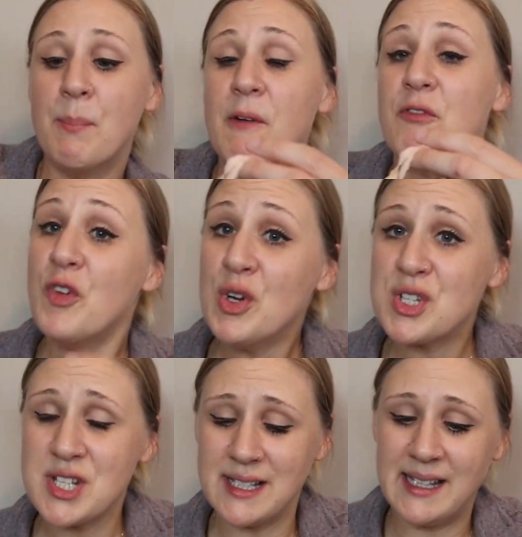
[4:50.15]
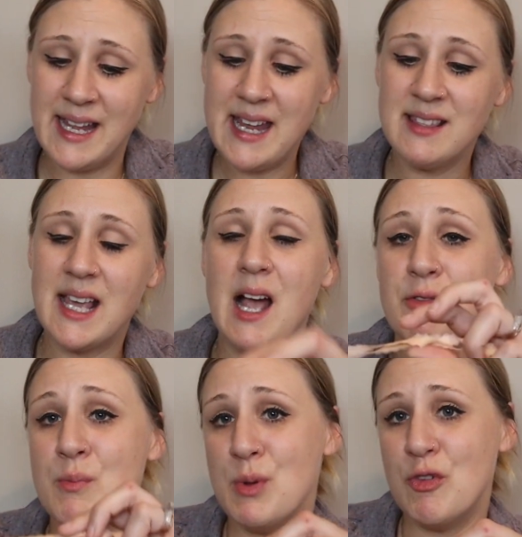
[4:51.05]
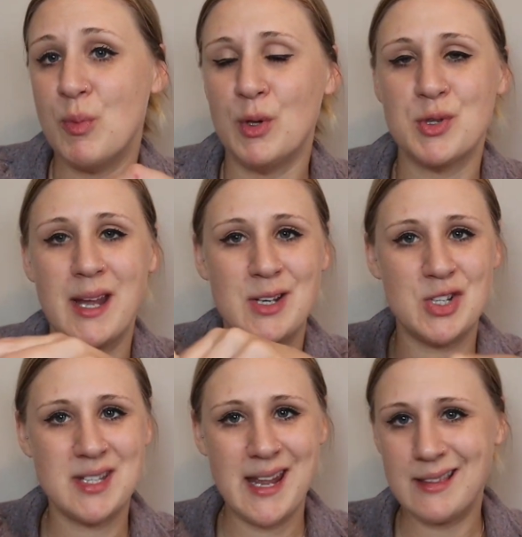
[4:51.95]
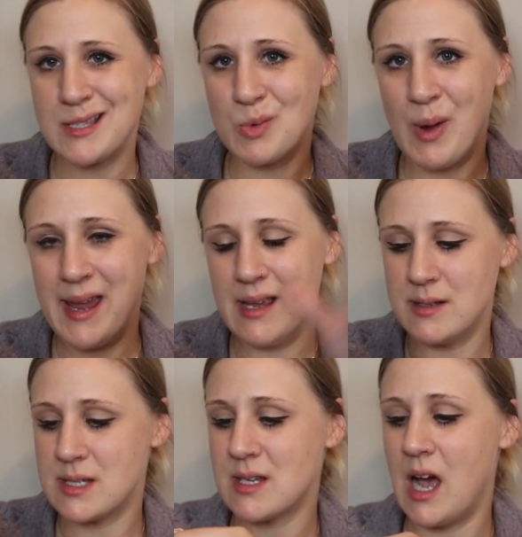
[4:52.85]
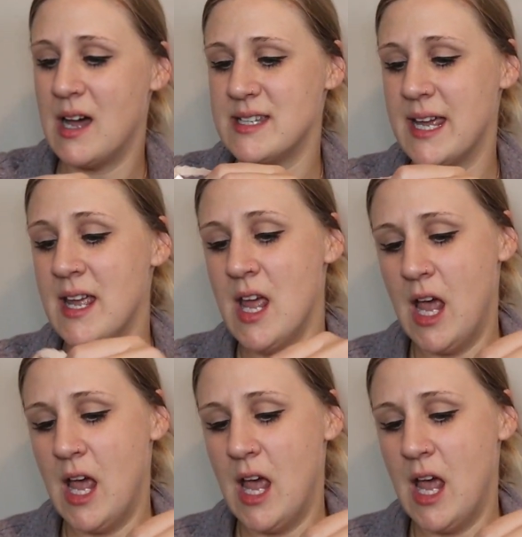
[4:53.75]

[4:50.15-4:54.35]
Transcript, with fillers: but fortunately they are removable so I can just take this away and discard it